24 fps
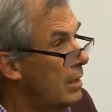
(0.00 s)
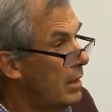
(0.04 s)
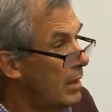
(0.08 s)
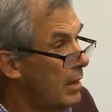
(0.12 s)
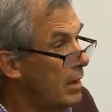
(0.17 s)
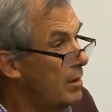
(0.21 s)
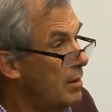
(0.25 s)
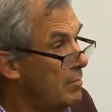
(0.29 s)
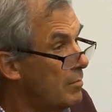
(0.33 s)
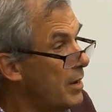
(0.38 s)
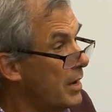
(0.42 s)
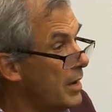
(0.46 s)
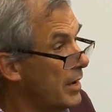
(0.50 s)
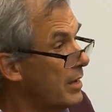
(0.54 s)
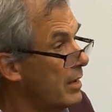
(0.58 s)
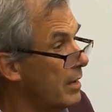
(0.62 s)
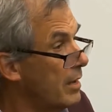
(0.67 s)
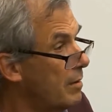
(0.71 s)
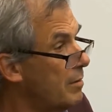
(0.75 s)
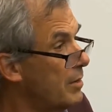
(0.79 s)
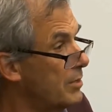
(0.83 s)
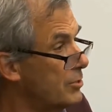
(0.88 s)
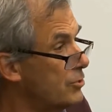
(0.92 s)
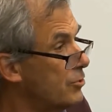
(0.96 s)

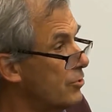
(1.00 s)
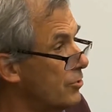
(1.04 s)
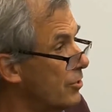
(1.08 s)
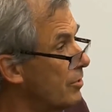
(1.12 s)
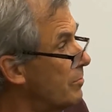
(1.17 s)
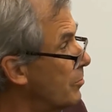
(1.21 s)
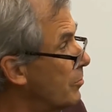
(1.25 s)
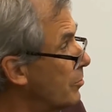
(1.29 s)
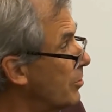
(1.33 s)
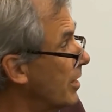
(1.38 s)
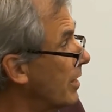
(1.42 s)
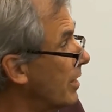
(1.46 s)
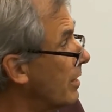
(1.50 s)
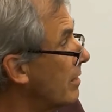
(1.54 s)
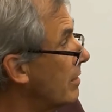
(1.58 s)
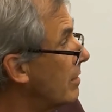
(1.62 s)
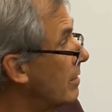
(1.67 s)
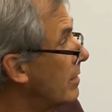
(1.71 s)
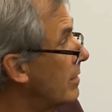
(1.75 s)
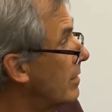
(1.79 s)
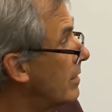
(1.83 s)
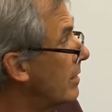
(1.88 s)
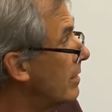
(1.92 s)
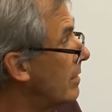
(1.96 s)
I do it in the morning,
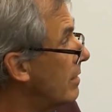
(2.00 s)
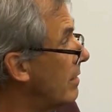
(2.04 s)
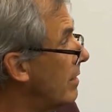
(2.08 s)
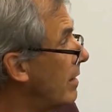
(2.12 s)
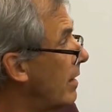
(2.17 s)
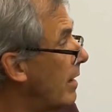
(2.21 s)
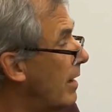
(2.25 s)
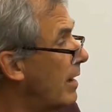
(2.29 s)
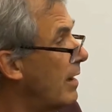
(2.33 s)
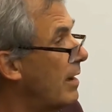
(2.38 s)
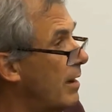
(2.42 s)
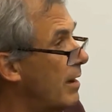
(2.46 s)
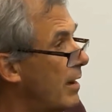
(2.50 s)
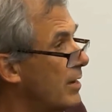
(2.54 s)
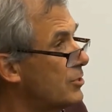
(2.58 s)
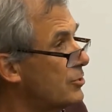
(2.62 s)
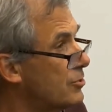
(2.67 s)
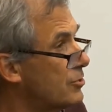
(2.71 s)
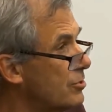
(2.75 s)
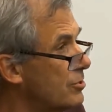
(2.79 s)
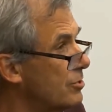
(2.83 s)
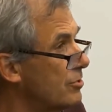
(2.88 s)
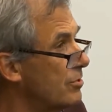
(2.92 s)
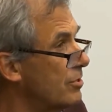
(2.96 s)
yeah. I
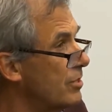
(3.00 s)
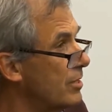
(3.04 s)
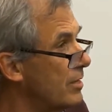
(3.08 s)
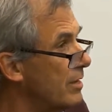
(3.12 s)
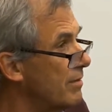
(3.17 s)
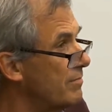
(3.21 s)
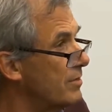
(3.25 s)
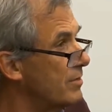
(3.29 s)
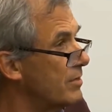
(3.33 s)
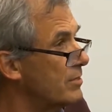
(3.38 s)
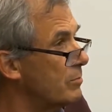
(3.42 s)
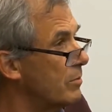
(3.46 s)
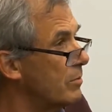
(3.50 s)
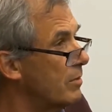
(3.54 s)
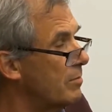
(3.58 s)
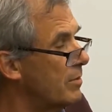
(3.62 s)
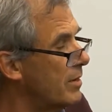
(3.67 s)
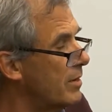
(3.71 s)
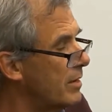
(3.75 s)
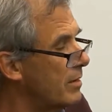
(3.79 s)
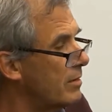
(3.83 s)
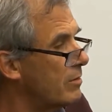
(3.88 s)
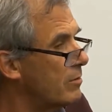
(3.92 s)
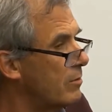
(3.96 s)
should do it in the evening as well,
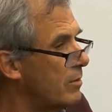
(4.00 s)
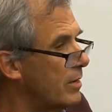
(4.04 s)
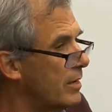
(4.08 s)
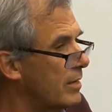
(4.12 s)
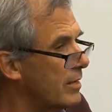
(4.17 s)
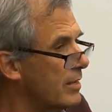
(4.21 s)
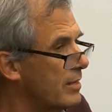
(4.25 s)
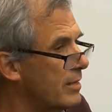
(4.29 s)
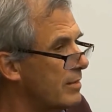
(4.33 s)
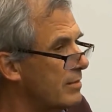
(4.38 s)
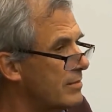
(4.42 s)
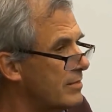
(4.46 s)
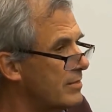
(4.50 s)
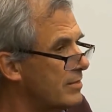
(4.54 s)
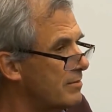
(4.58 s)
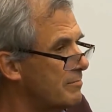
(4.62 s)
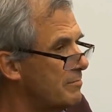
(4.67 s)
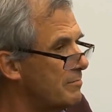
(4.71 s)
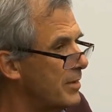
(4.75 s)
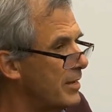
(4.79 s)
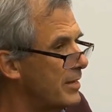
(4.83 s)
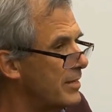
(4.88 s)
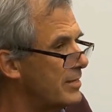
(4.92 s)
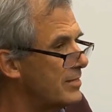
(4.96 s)
but I don't quite
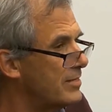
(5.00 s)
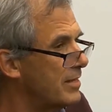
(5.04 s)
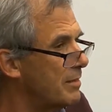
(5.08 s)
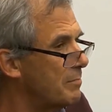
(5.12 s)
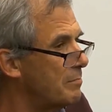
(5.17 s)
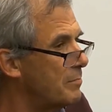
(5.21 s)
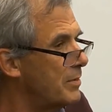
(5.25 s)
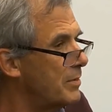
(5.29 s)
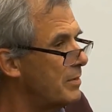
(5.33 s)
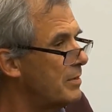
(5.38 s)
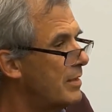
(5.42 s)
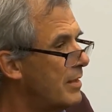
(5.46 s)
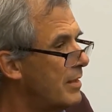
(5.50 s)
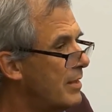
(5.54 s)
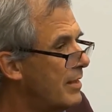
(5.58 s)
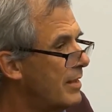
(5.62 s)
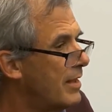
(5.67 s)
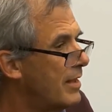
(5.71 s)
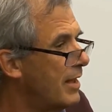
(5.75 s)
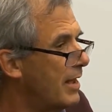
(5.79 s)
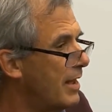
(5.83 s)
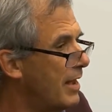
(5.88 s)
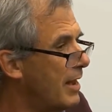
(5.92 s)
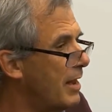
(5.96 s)
sort of manage that bit.
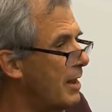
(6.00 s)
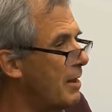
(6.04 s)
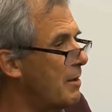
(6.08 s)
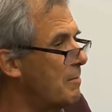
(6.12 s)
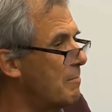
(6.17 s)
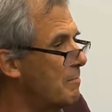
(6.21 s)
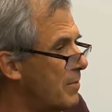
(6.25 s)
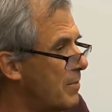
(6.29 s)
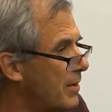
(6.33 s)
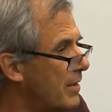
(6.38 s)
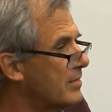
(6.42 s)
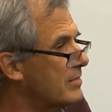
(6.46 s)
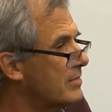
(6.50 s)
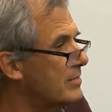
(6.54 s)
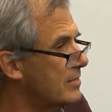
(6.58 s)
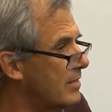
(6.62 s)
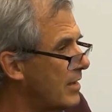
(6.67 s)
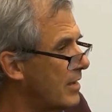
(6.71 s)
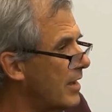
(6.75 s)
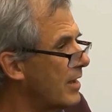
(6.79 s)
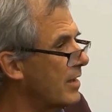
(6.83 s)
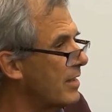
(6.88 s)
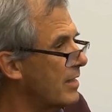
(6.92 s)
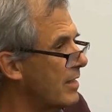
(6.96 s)

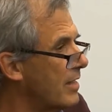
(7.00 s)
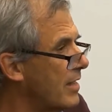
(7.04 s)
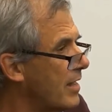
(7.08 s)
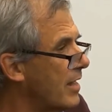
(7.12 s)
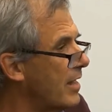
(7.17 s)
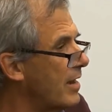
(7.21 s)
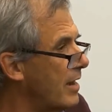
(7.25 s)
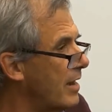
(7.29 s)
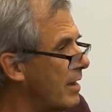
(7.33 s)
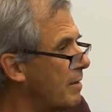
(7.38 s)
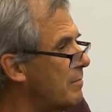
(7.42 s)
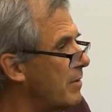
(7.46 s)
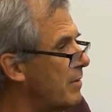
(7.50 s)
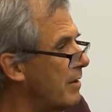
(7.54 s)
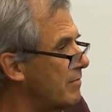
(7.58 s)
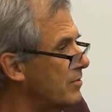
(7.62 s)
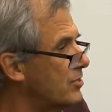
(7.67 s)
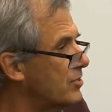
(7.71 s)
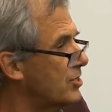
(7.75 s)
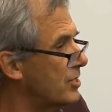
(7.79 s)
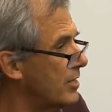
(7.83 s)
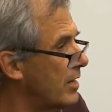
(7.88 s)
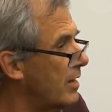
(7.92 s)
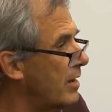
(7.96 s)
But I get up, have
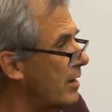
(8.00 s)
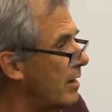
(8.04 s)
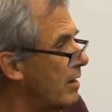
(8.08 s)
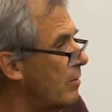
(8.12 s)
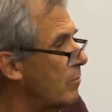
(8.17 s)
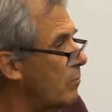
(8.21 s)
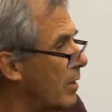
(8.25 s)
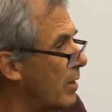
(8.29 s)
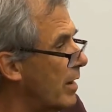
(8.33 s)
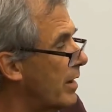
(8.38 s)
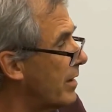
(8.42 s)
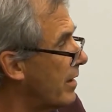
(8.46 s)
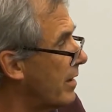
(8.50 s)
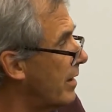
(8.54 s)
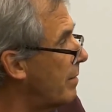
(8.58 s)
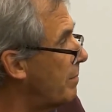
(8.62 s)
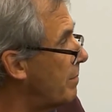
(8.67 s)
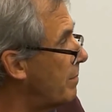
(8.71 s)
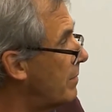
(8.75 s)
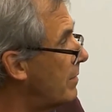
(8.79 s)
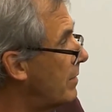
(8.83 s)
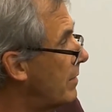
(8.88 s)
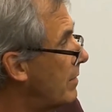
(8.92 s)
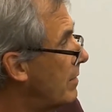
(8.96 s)
a shower, wake
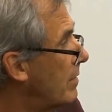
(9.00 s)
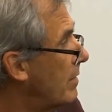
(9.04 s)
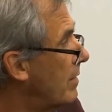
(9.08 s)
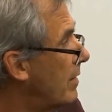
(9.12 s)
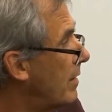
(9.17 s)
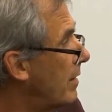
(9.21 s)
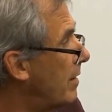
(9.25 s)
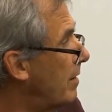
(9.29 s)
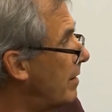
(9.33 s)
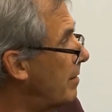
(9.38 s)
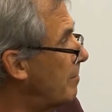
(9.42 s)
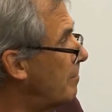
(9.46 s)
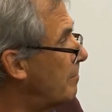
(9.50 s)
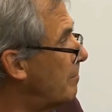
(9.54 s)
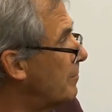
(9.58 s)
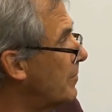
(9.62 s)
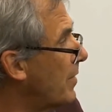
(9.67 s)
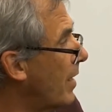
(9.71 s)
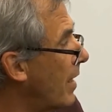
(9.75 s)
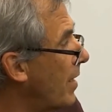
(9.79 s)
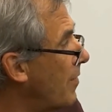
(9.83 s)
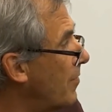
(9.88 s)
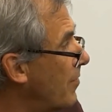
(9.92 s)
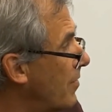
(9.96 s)
up,
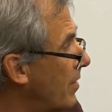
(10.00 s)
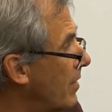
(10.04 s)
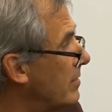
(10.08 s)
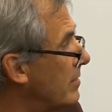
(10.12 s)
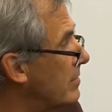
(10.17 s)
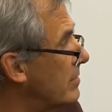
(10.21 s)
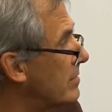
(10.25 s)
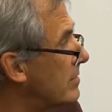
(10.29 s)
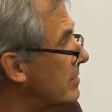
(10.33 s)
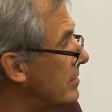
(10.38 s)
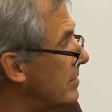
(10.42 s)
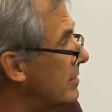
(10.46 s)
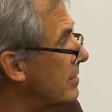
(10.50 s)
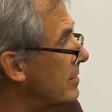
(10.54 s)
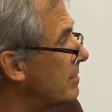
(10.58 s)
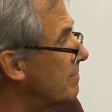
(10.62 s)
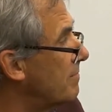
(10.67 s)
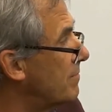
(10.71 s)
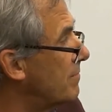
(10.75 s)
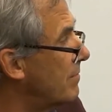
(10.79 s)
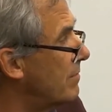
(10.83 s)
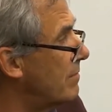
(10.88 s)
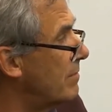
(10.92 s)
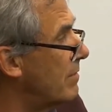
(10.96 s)
and then
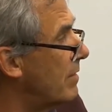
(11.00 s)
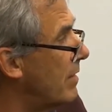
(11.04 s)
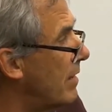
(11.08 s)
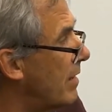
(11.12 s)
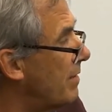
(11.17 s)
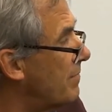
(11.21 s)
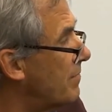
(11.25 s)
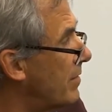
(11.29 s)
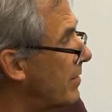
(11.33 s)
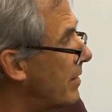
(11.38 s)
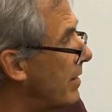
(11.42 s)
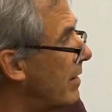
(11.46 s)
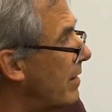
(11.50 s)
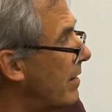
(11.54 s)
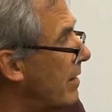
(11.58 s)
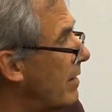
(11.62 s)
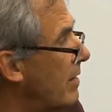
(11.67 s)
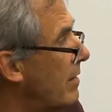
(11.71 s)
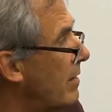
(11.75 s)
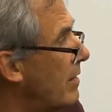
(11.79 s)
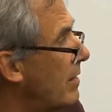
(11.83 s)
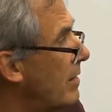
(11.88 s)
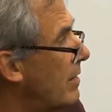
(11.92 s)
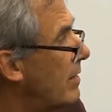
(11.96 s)
sit for half an
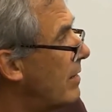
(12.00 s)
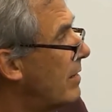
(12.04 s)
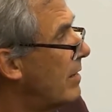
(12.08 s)
hour.